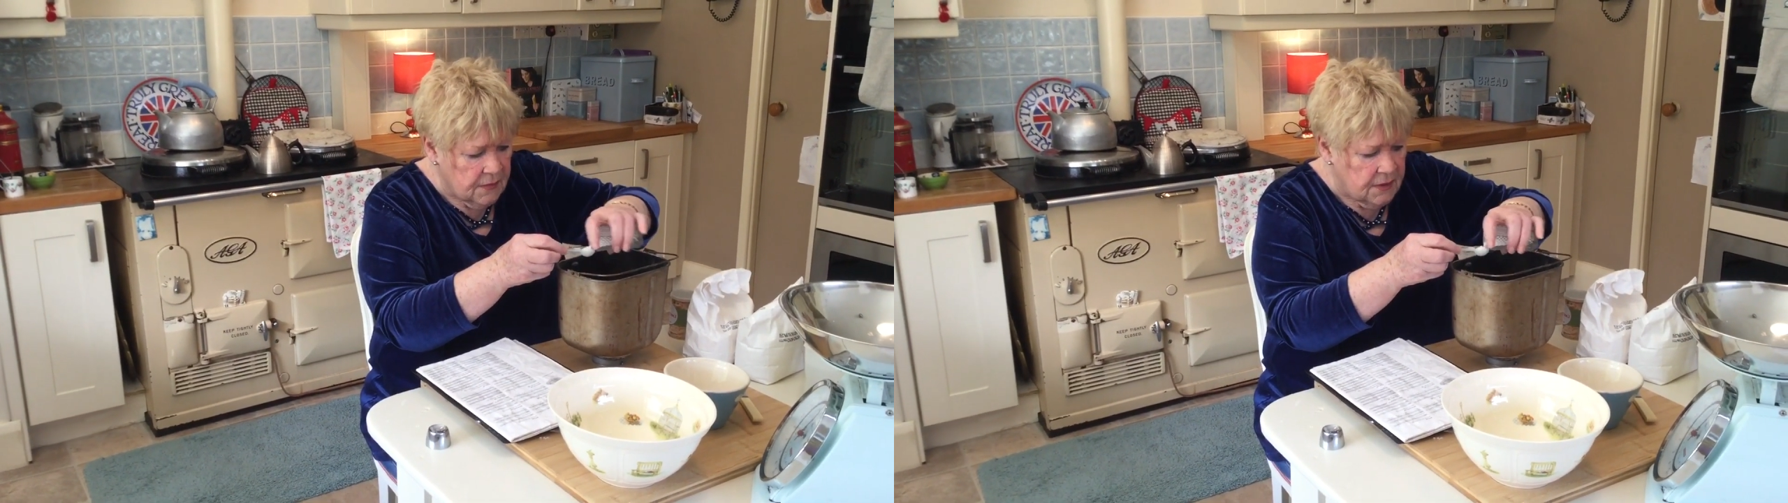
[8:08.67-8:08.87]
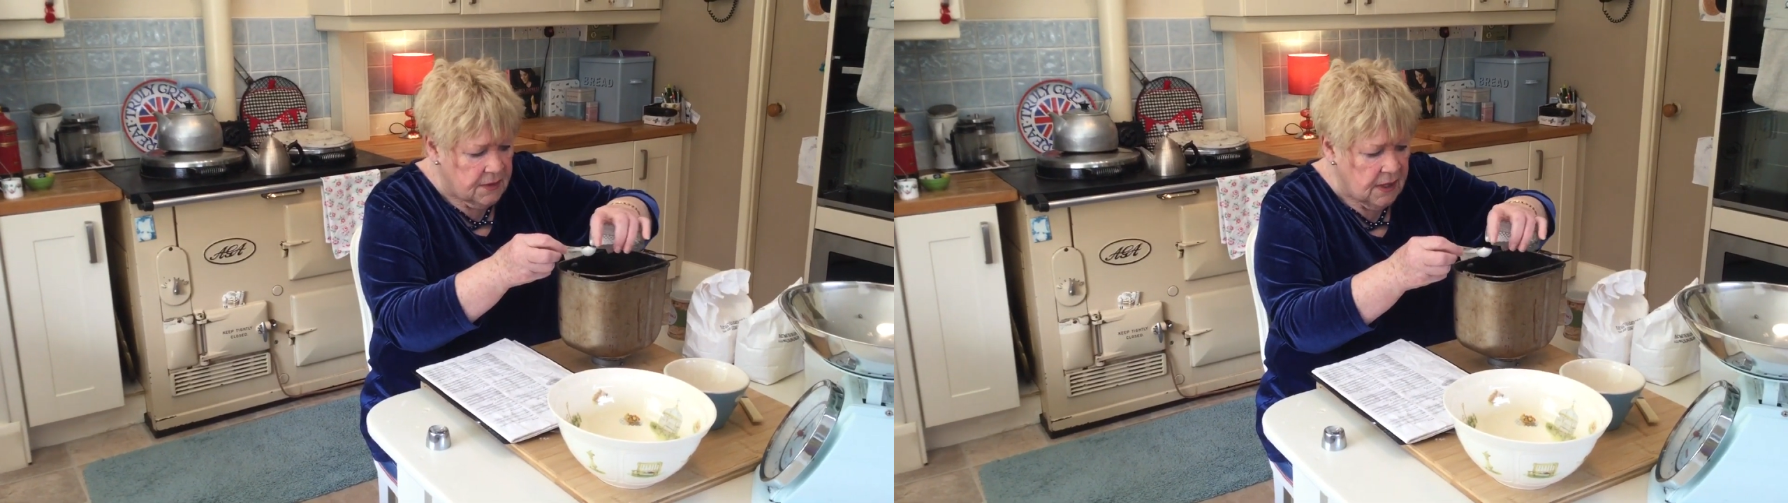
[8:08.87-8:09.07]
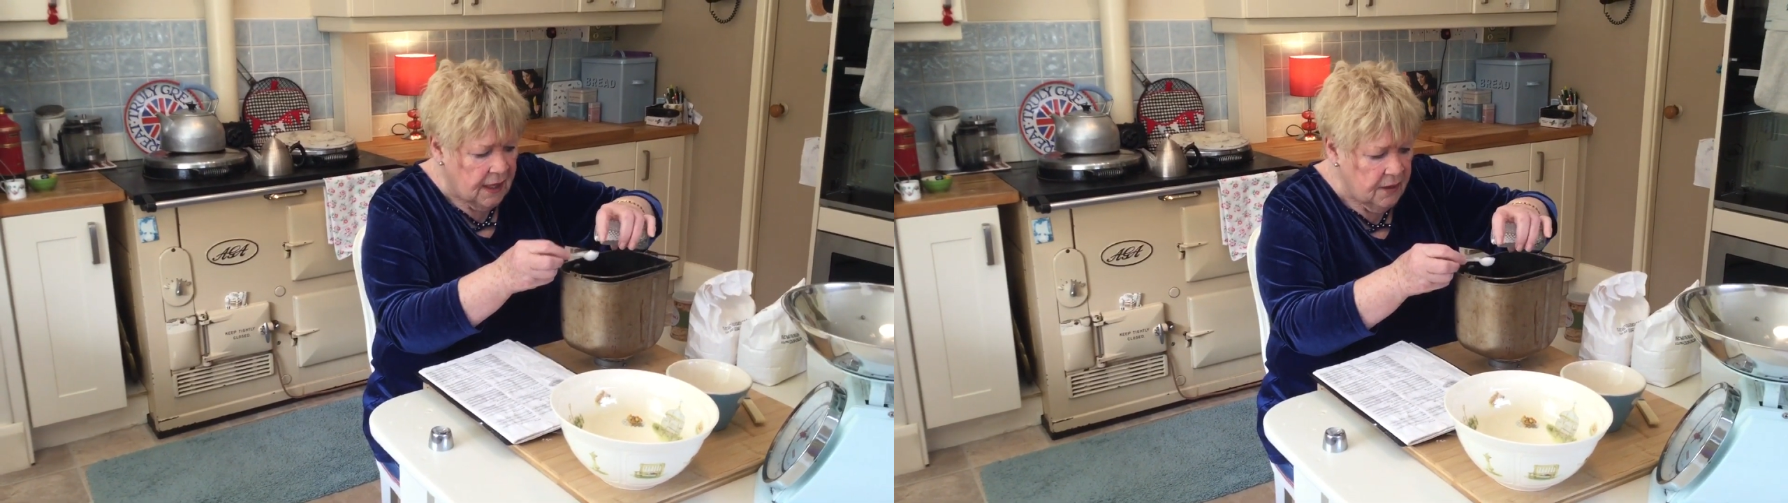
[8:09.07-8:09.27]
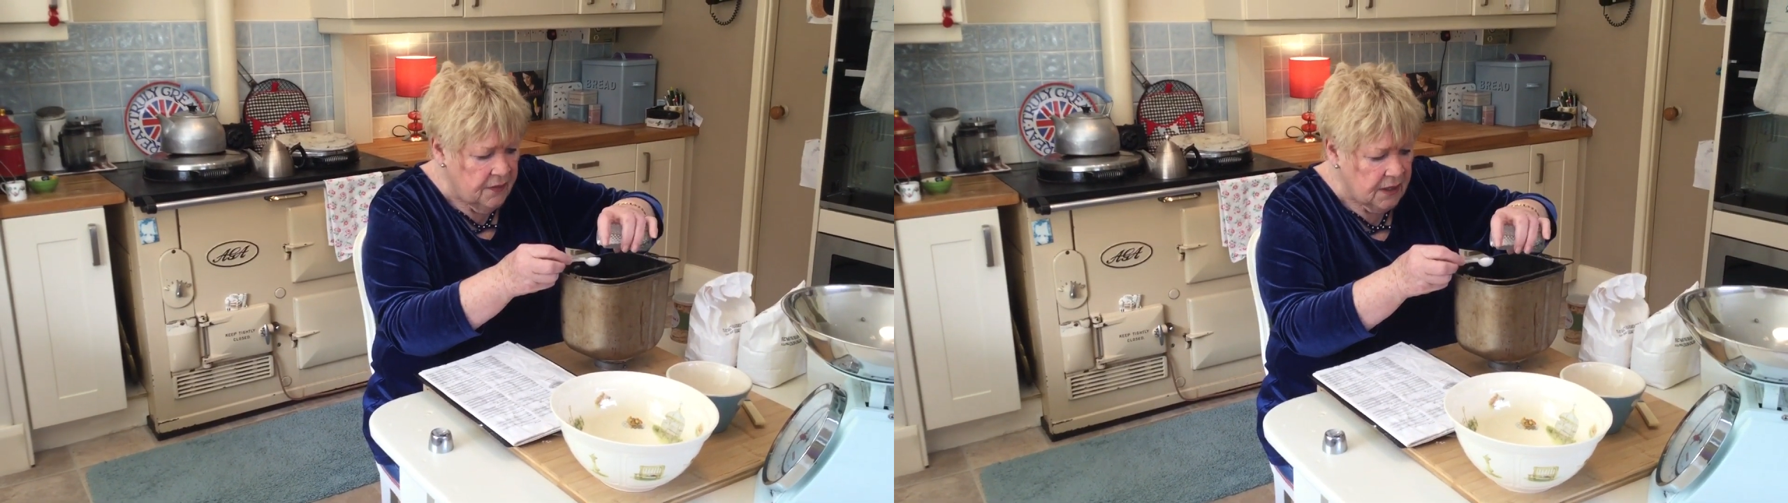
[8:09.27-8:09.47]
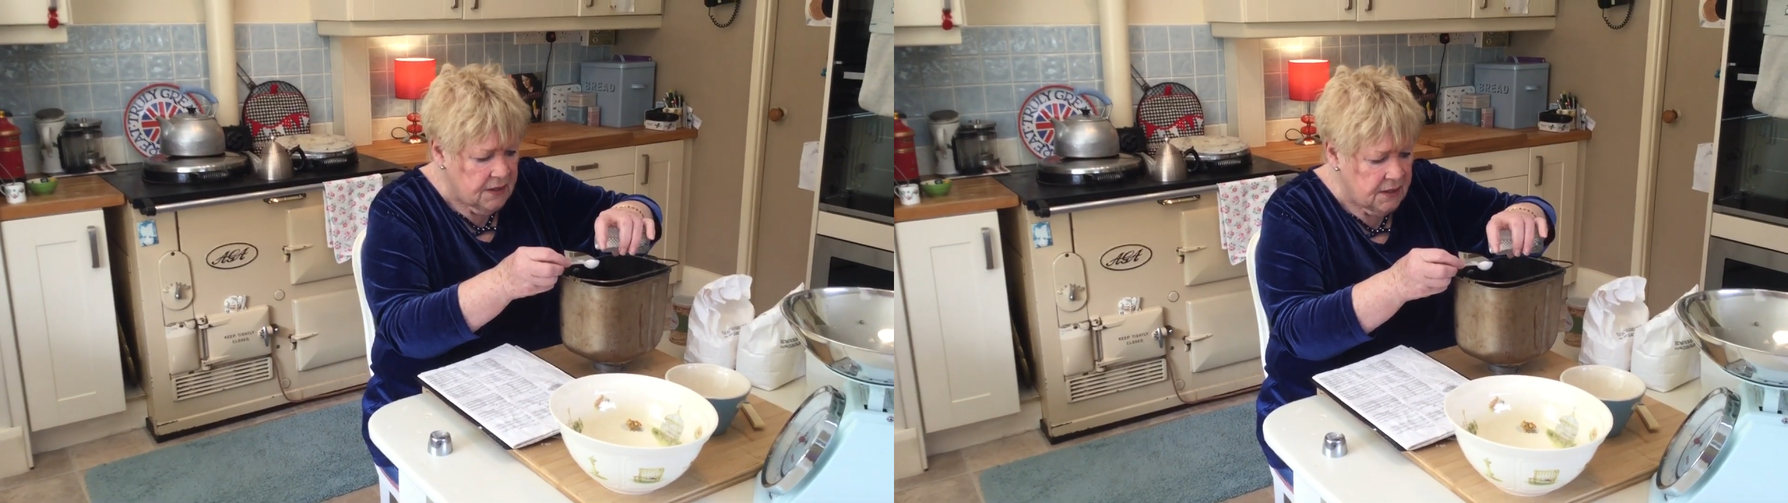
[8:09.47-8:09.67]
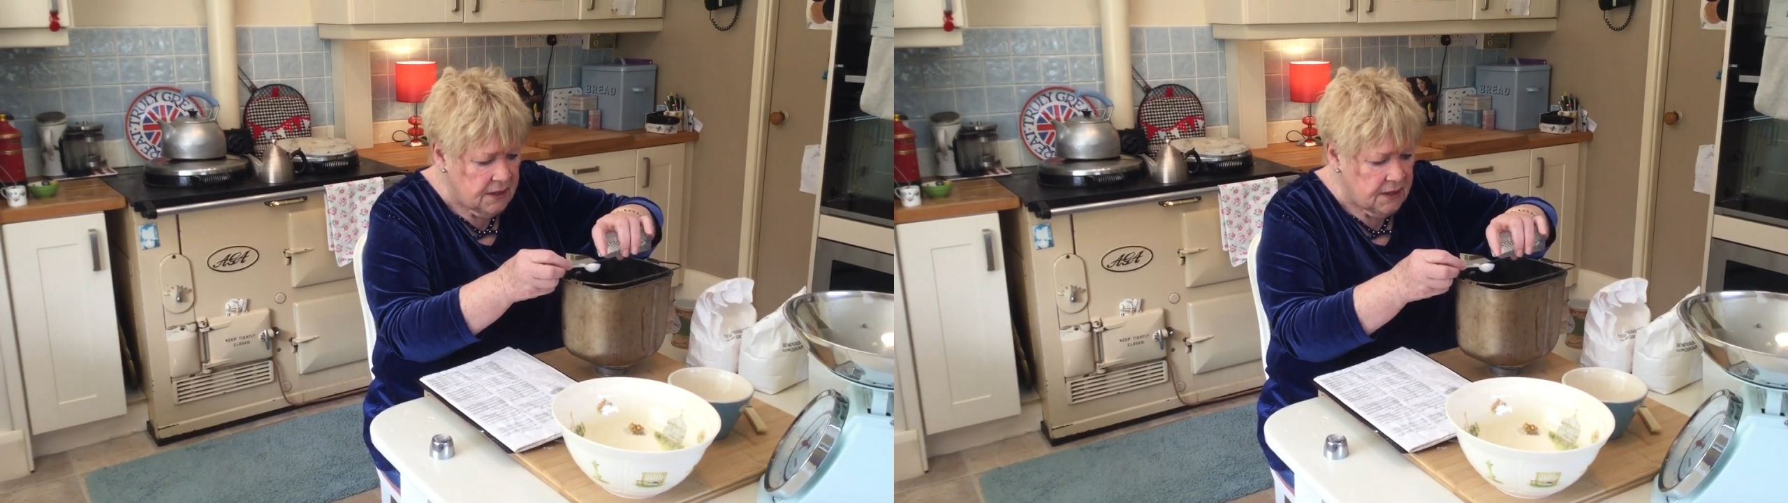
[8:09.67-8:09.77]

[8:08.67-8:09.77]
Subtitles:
see how that's a